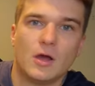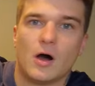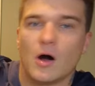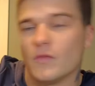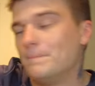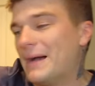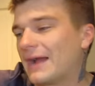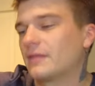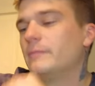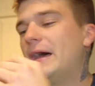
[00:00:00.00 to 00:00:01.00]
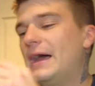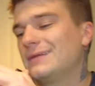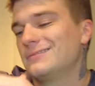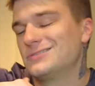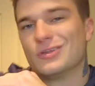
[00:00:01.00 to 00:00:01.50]
on the back of the bag,
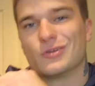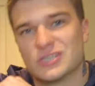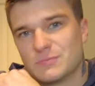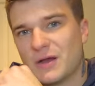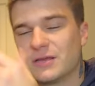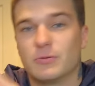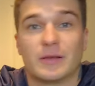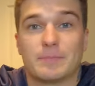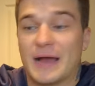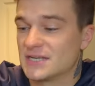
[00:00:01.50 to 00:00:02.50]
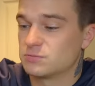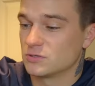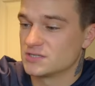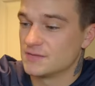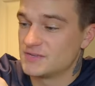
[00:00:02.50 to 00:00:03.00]
it's another good spot. You can put like passport
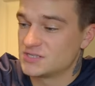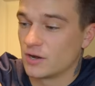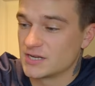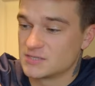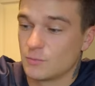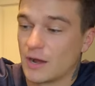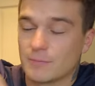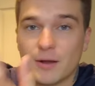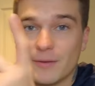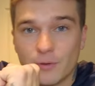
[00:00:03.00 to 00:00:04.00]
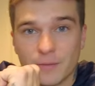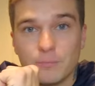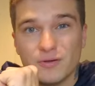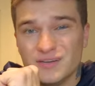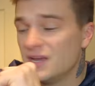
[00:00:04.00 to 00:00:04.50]
and stuff. This is honestly where I'd probably want to
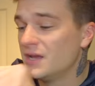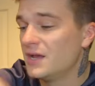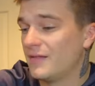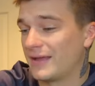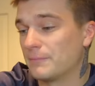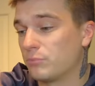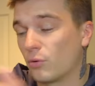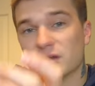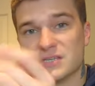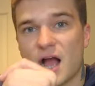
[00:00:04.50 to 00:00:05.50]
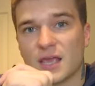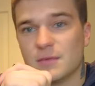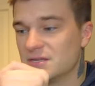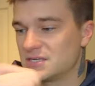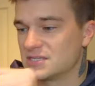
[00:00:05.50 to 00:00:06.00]
put like important
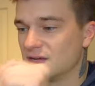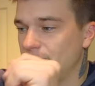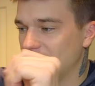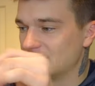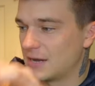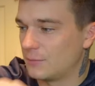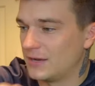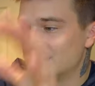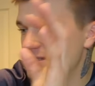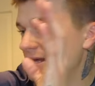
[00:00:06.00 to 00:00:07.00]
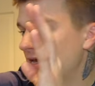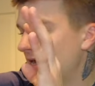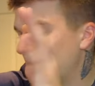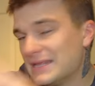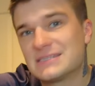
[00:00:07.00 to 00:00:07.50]
documents and stuff because that way it's
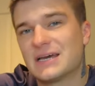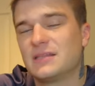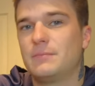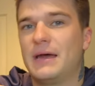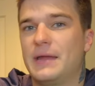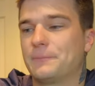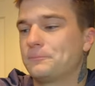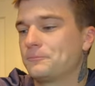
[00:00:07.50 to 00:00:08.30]
inside the bag